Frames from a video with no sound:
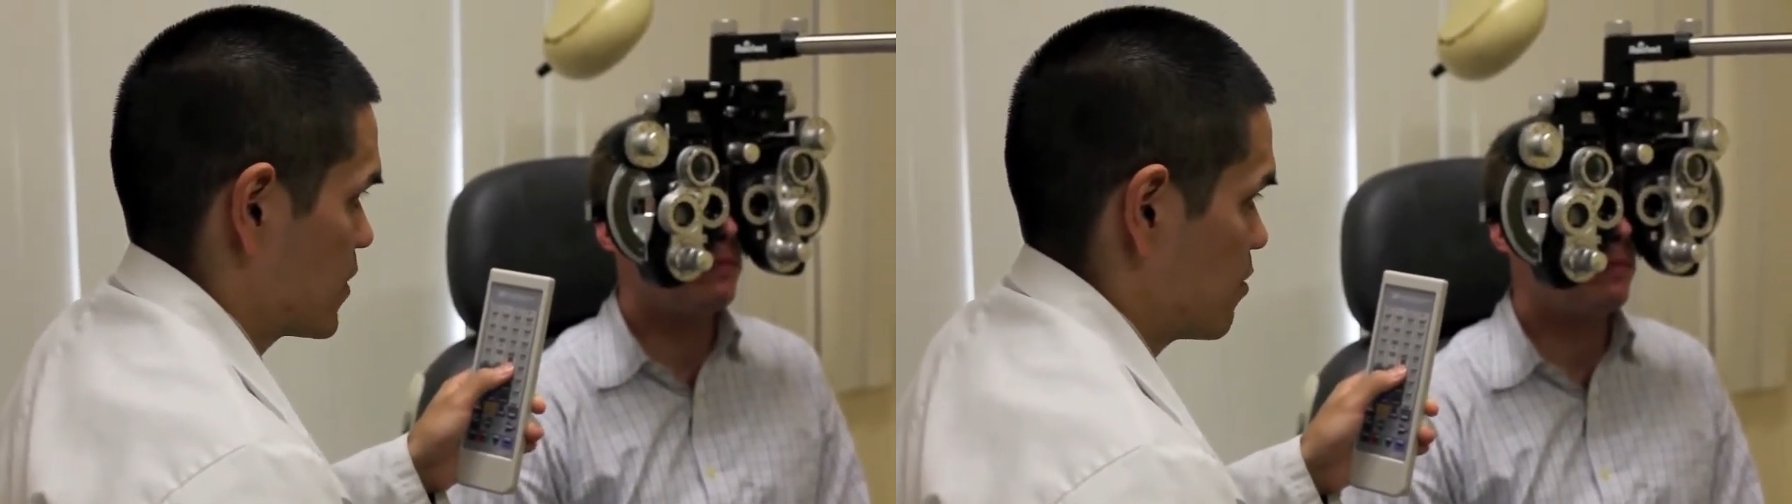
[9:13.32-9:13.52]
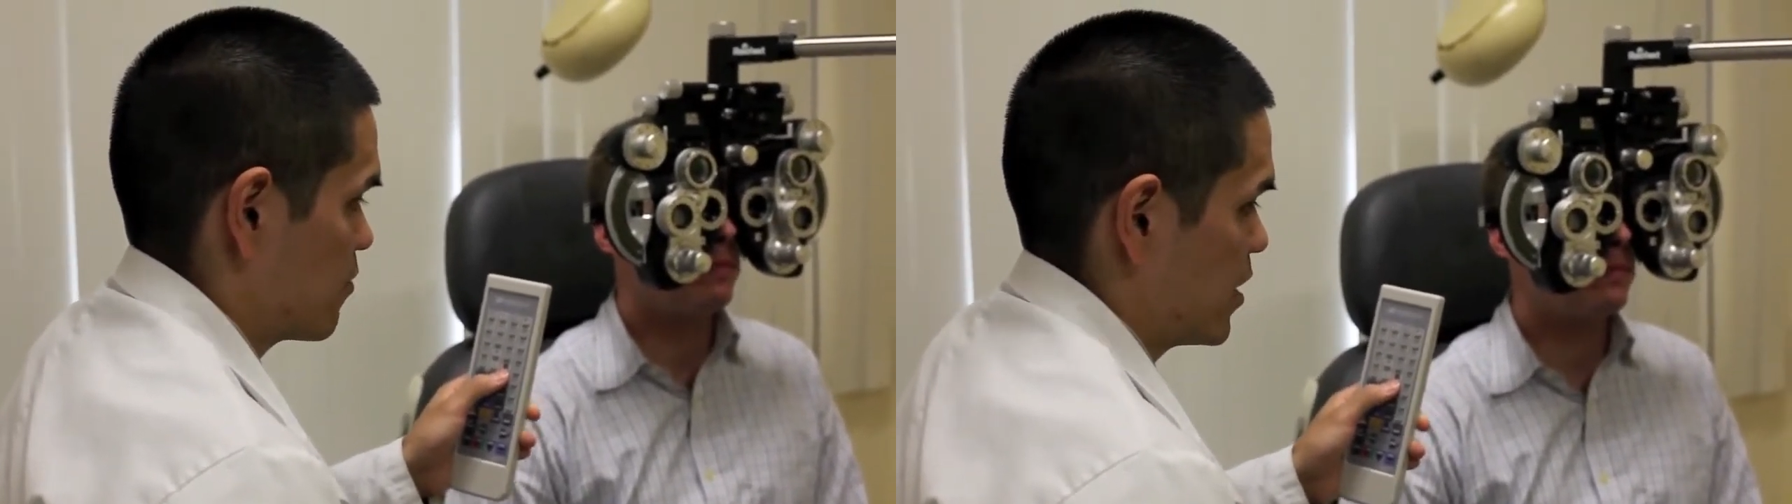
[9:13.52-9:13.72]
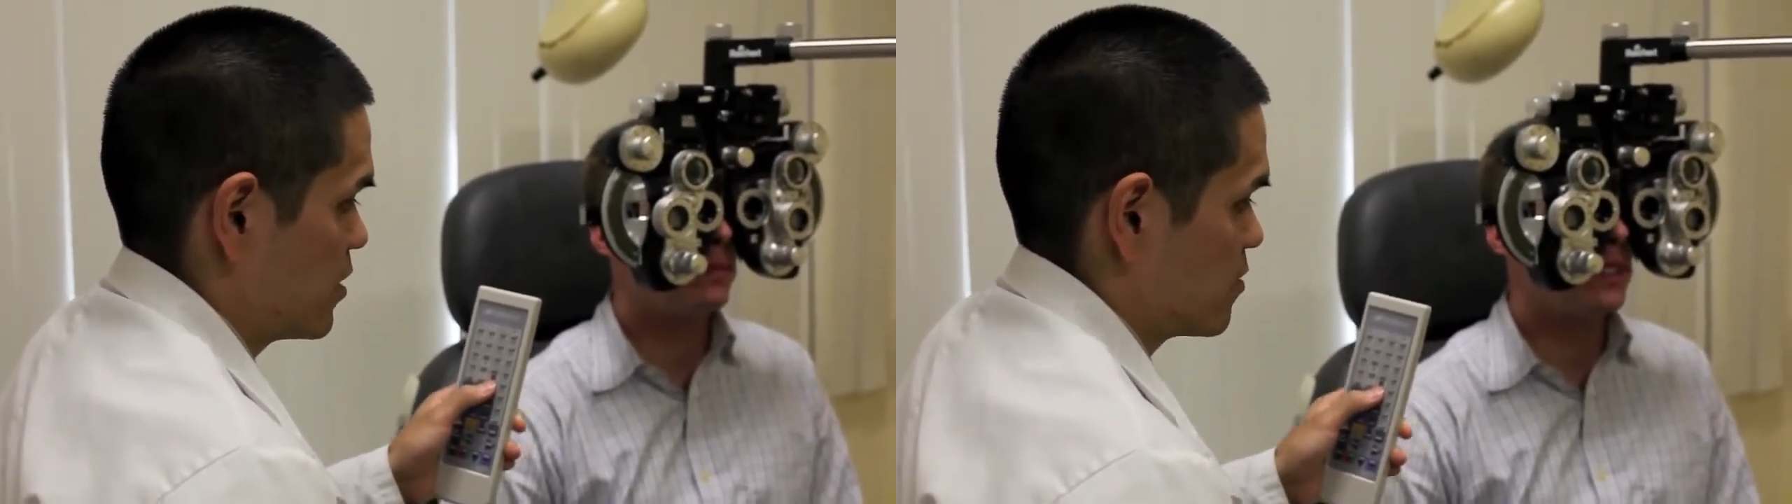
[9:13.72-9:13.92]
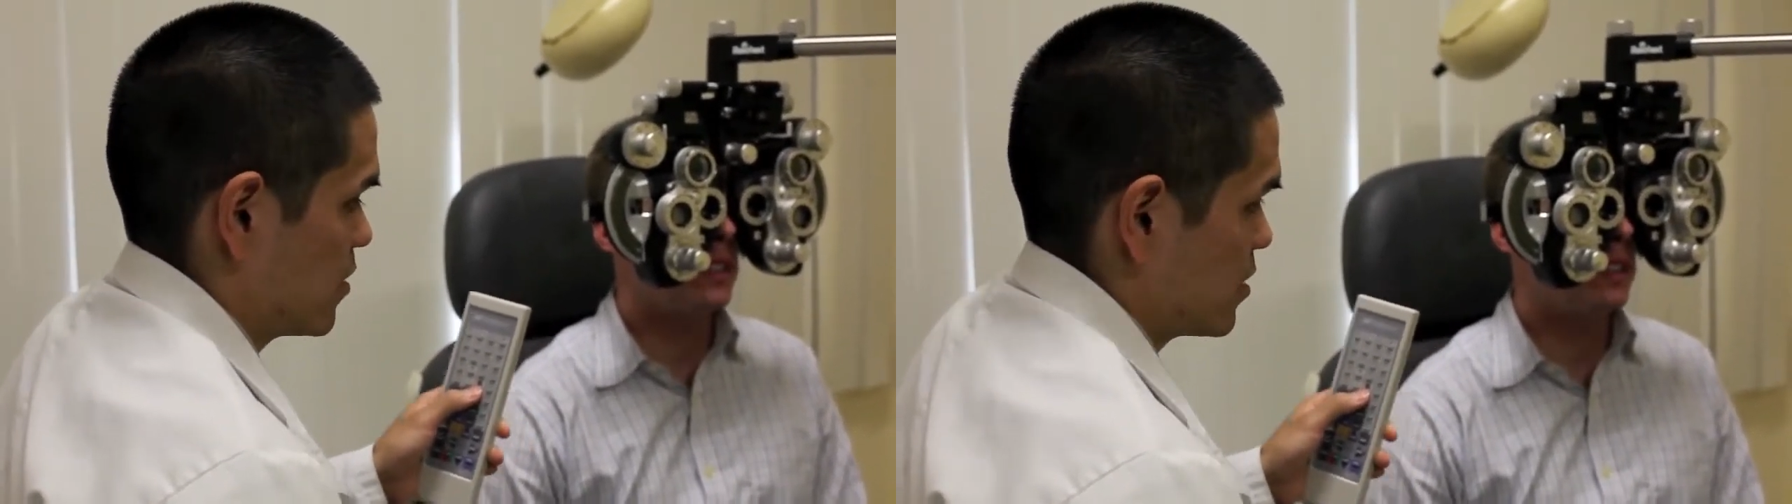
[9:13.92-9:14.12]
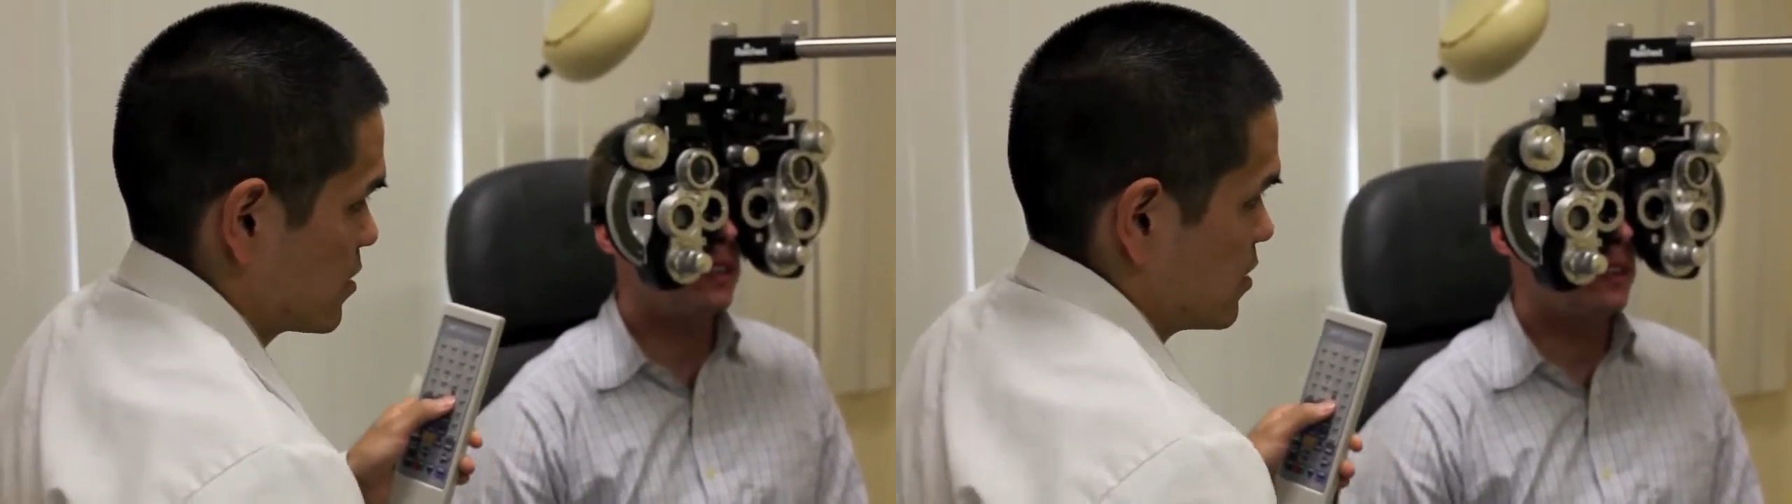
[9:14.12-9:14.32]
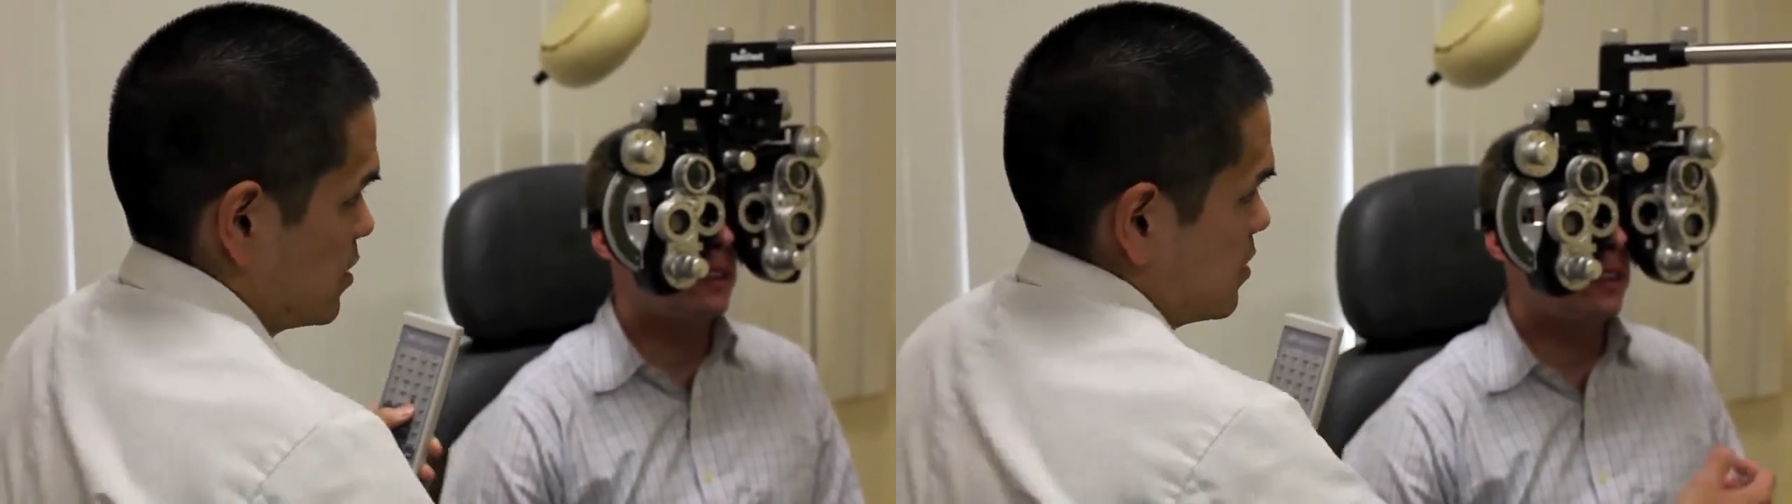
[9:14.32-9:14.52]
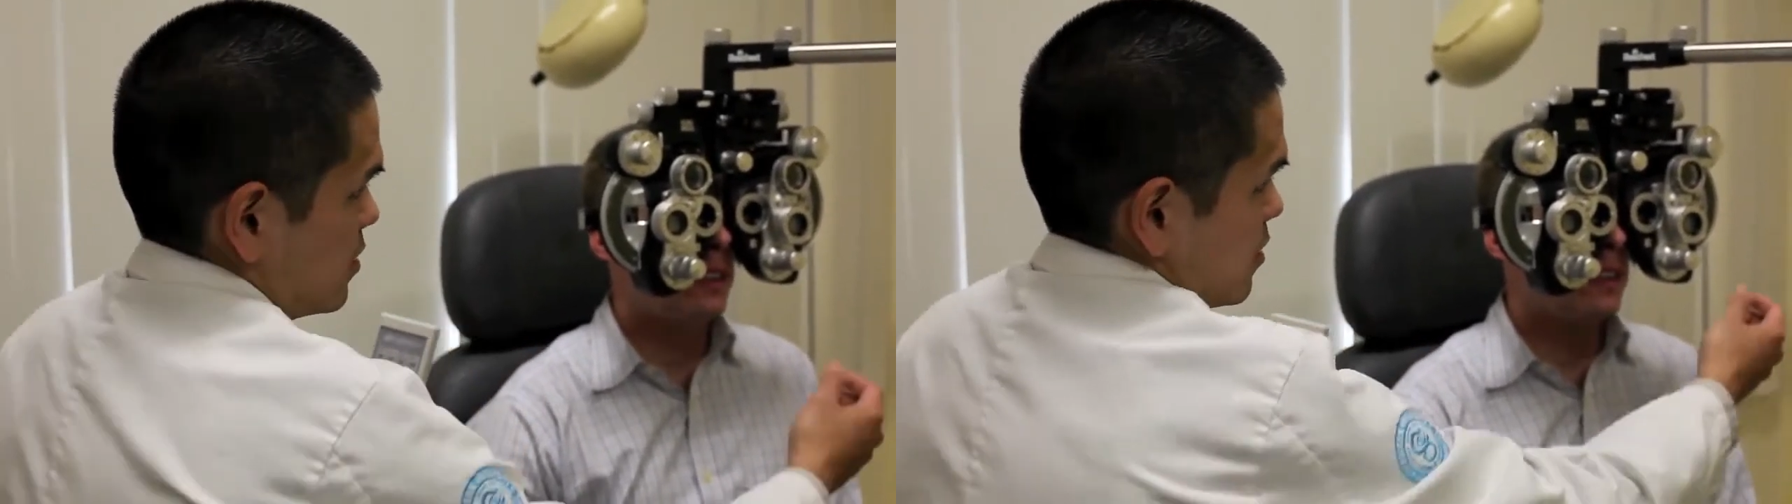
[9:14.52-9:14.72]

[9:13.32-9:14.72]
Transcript: The red, that's good.